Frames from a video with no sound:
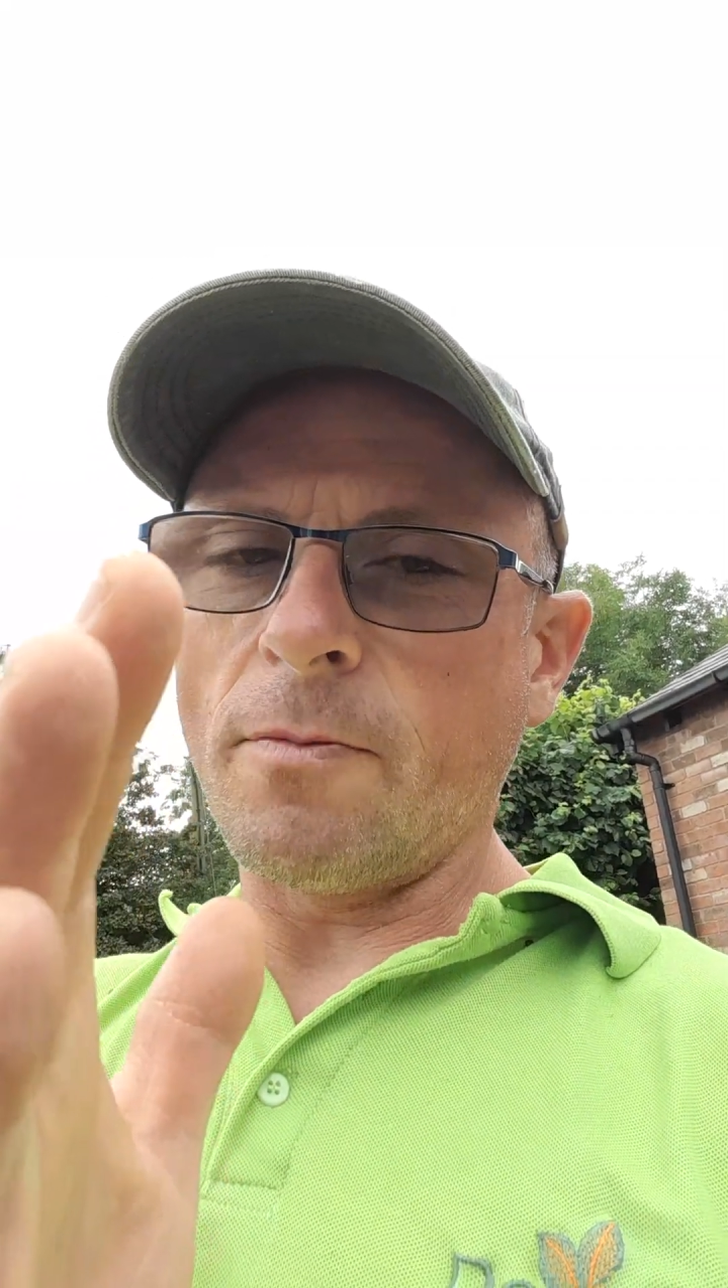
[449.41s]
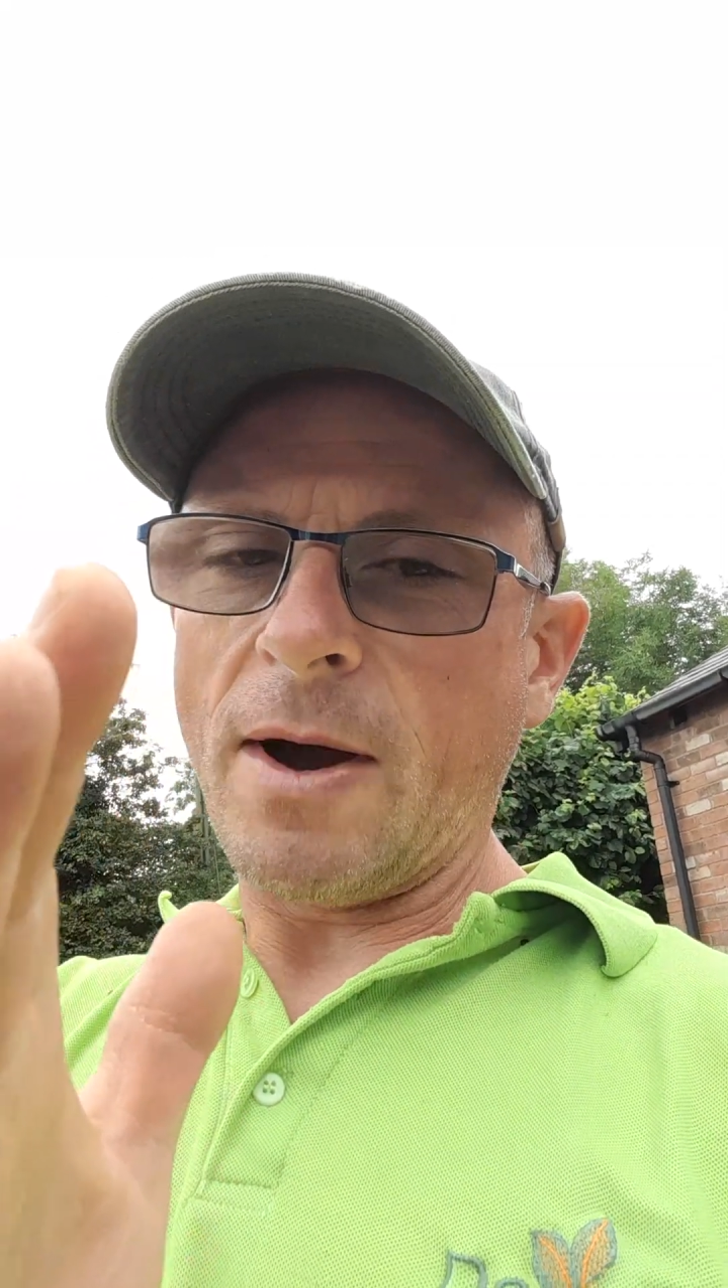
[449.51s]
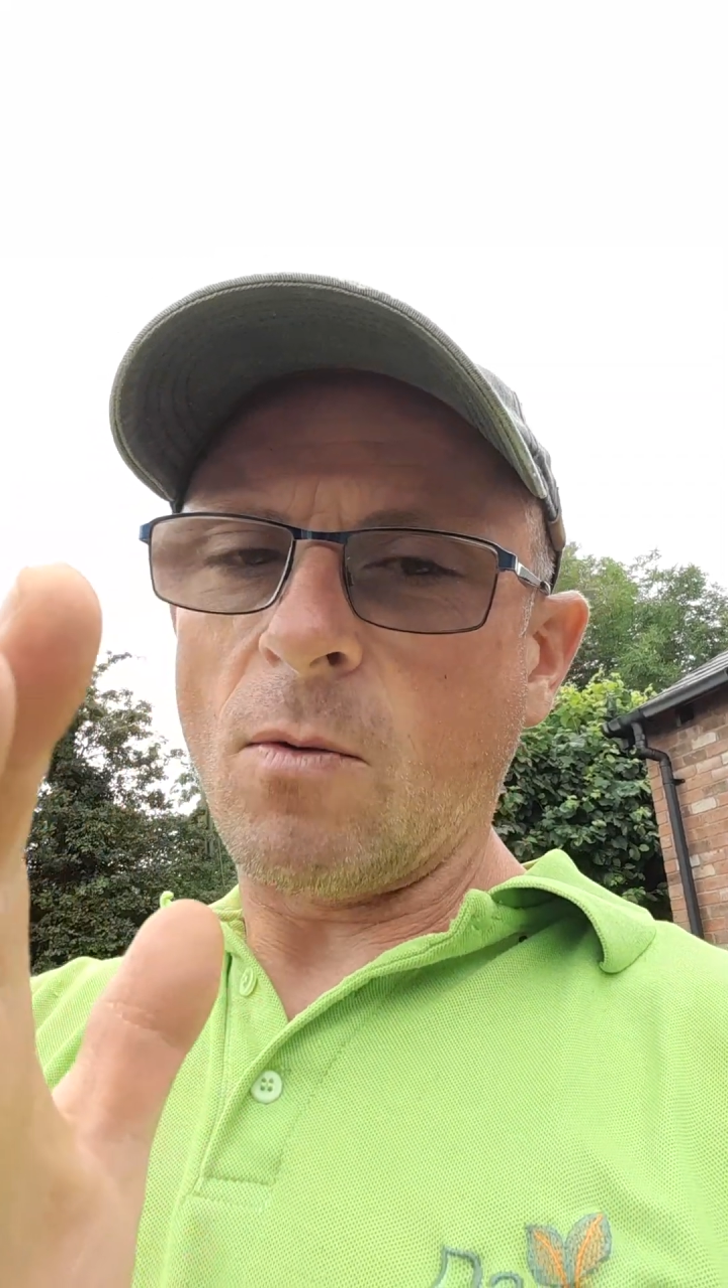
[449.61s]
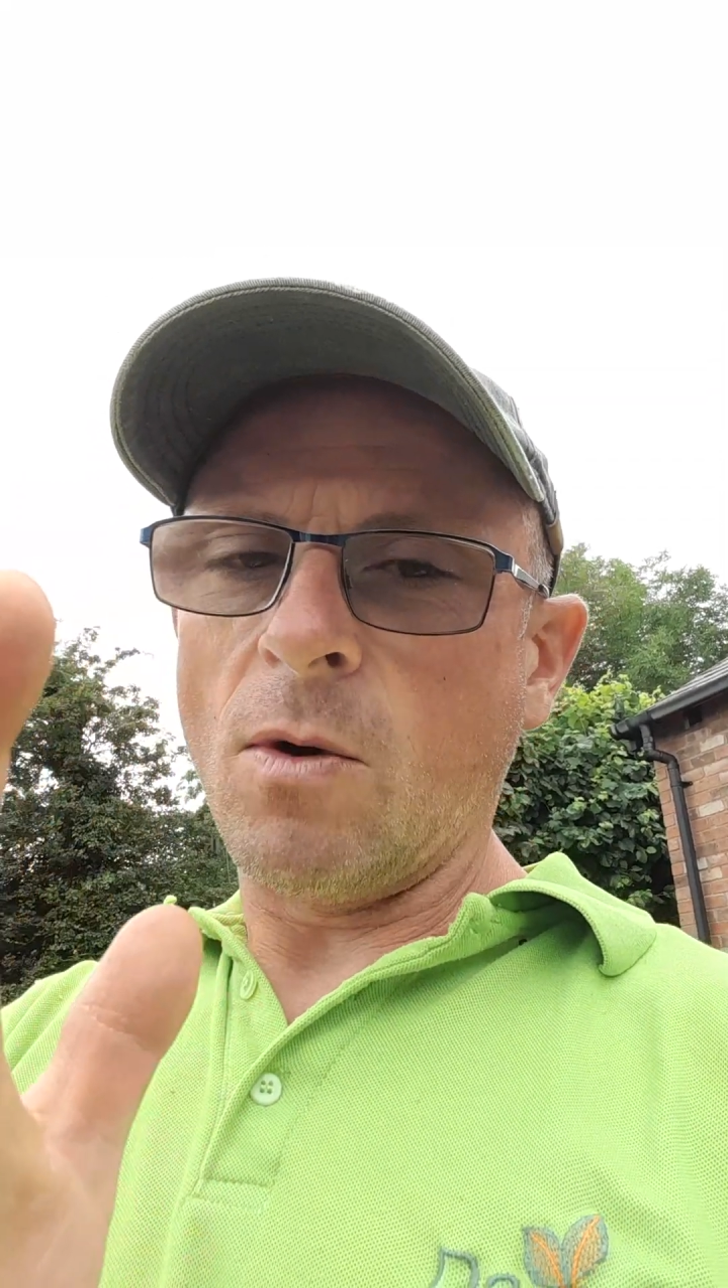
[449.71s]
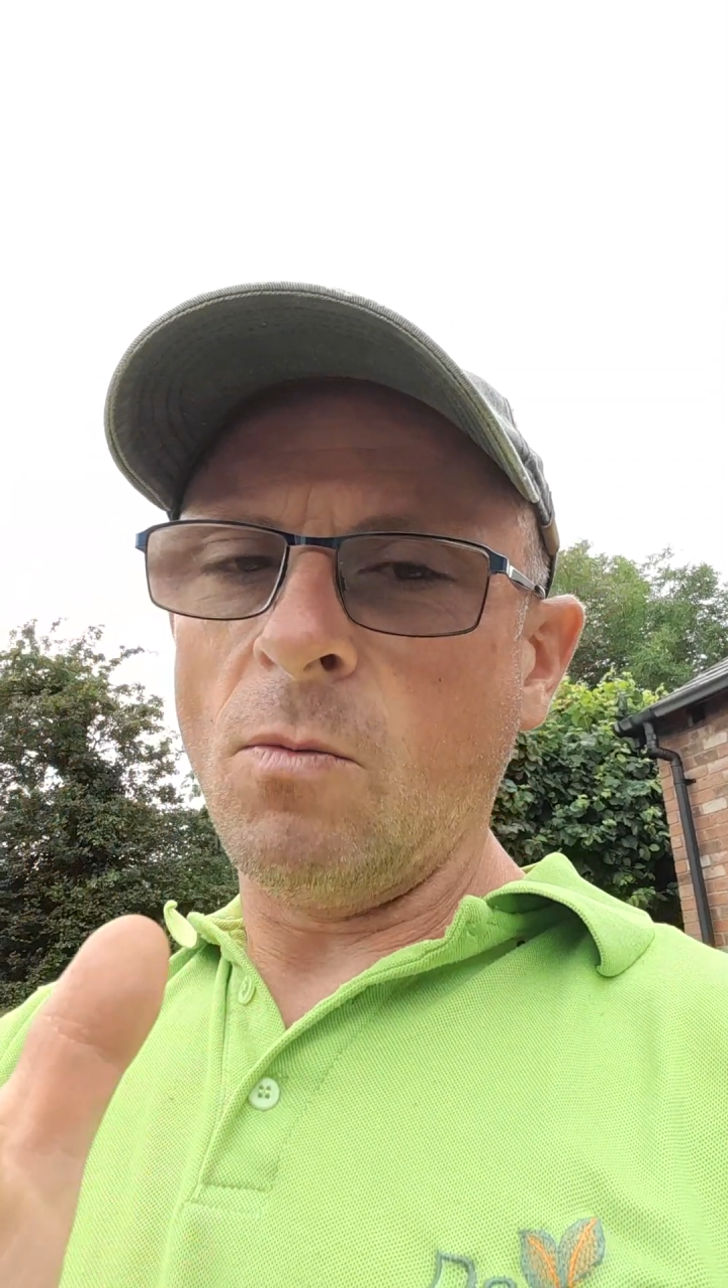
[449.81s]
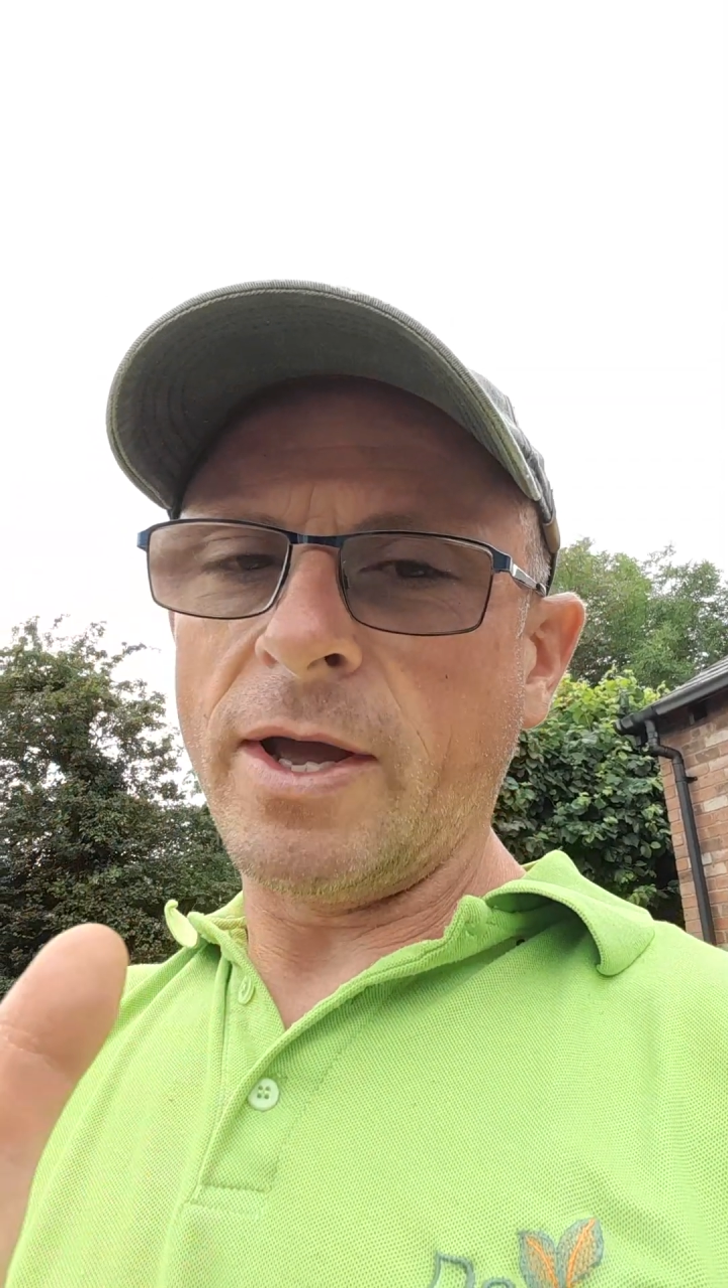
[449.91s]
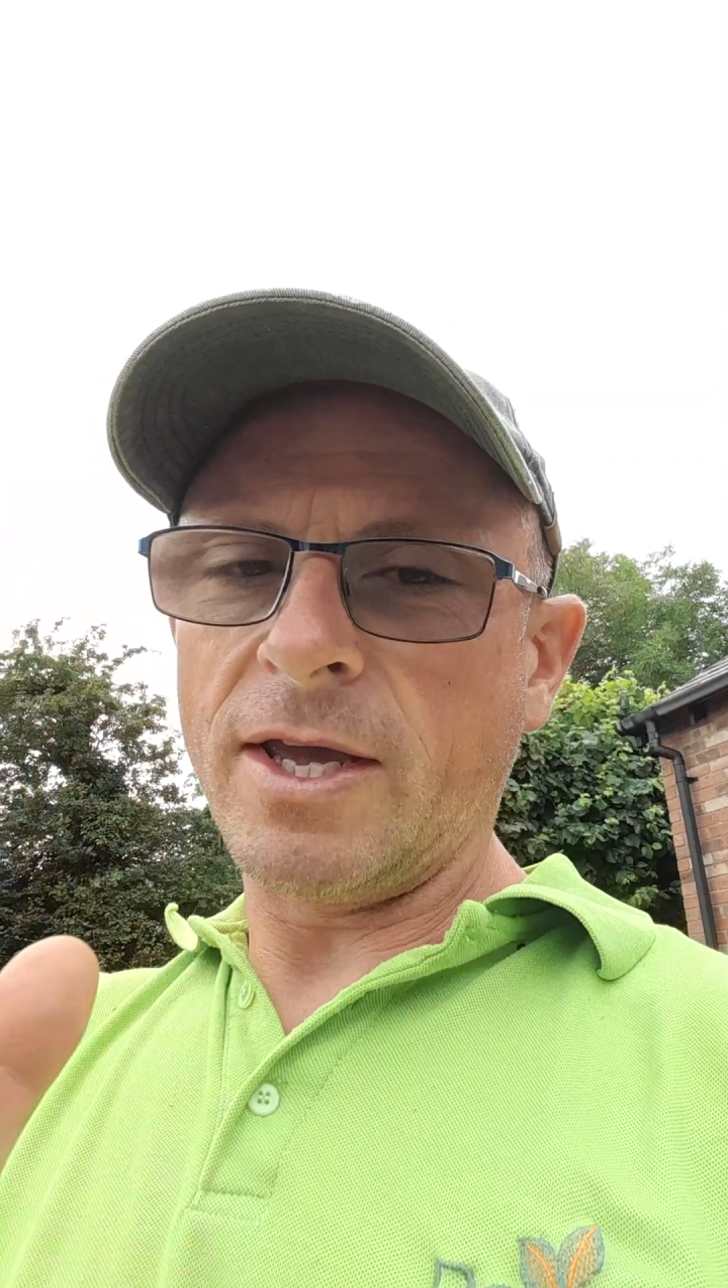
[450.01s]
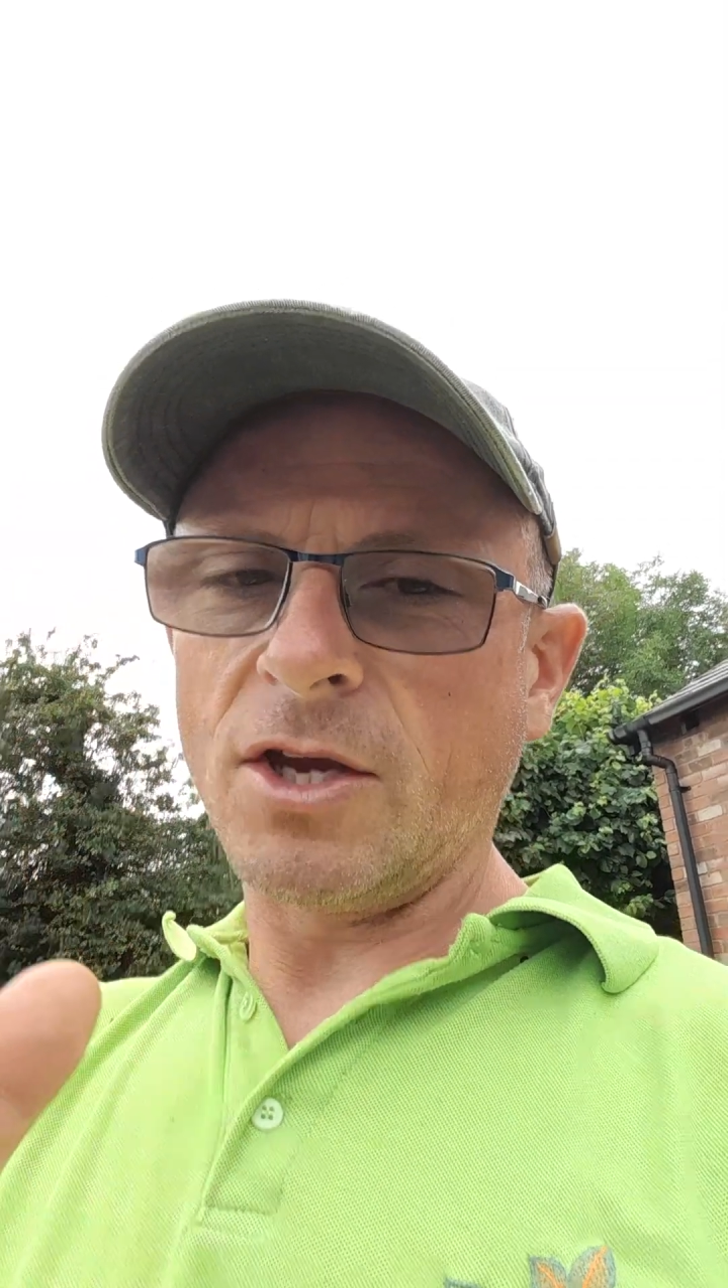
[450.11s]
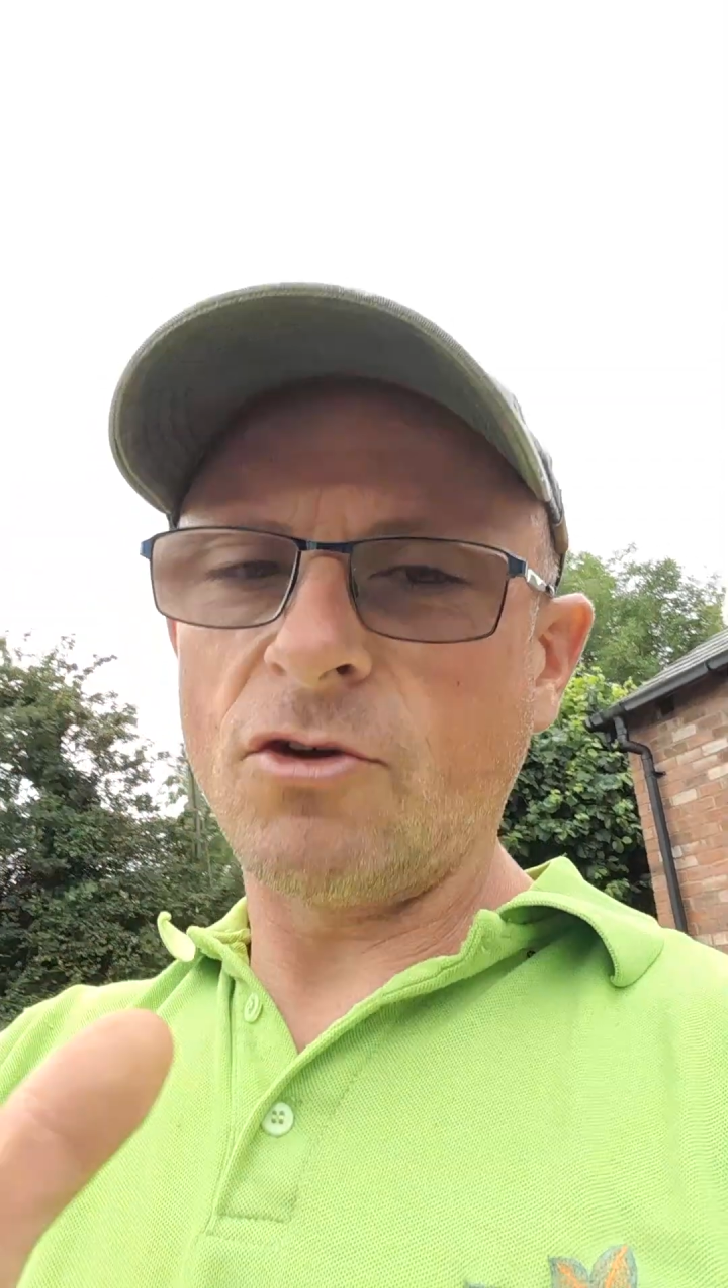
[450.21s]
back 1 week